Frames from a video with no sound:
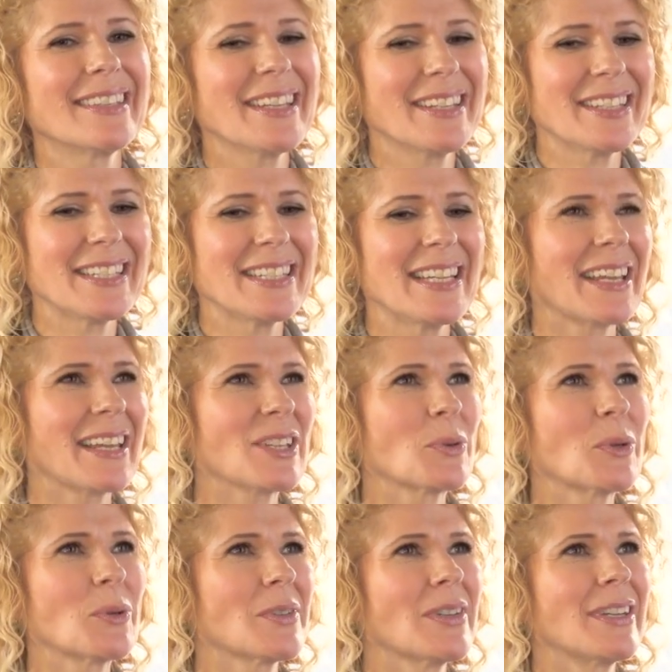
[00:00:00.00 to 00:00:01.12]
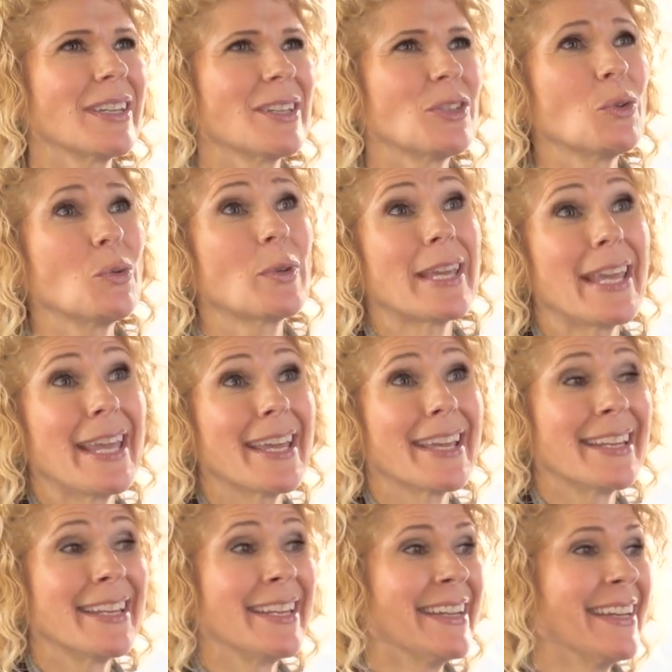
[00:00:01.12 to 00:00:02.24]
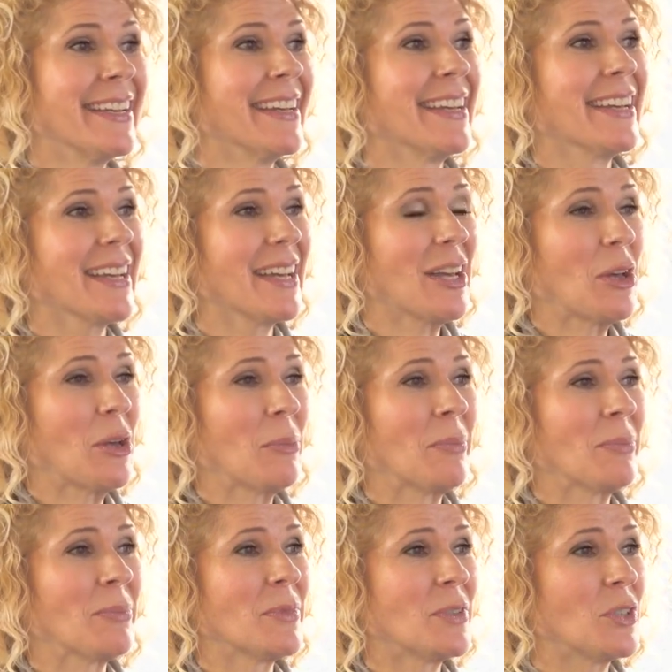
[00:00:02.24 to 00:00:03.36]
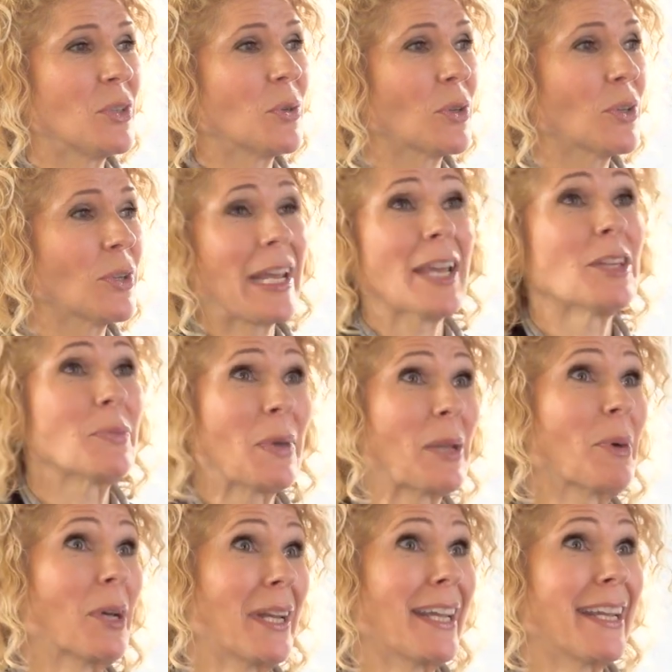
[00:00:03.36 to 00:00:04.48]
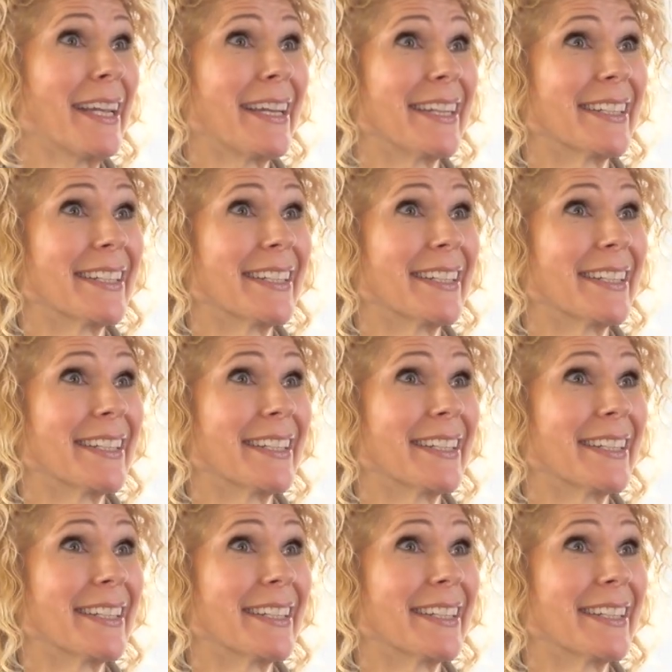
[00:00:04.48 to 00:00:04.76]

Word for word: the end of the day, I guess what you're saying is you can um, do good and make money.